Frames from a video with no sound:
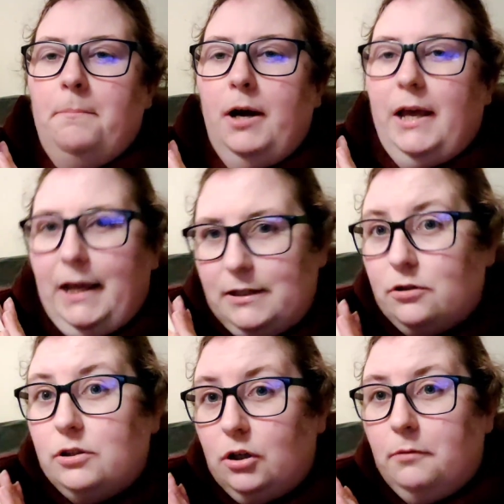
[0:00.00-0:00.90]
but it
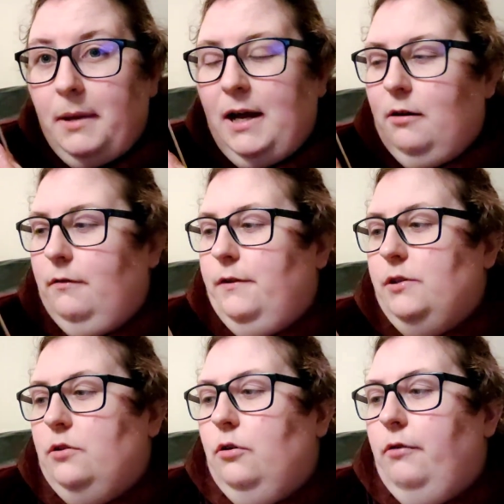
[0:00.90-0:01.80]
just took me out of the
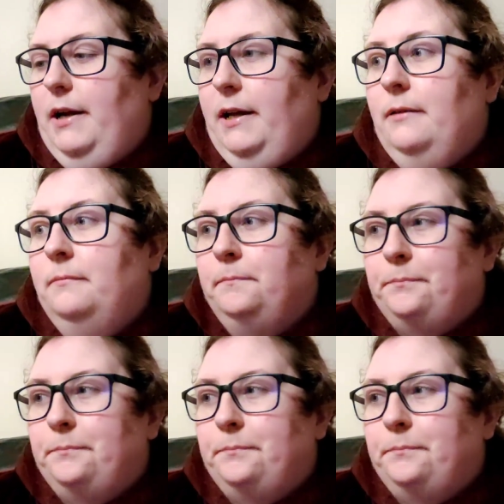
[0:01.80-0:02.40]
story.